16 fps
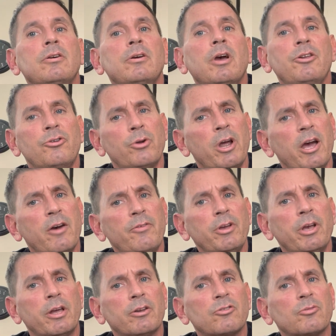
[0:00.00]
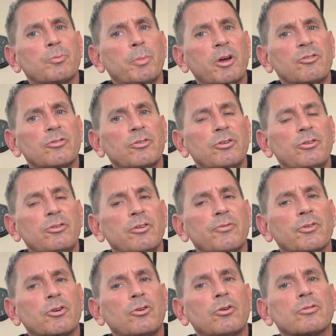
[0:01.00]
and you're having an especially
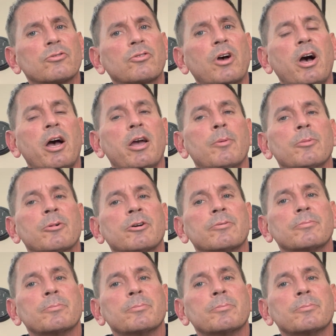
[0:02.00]
difficult time,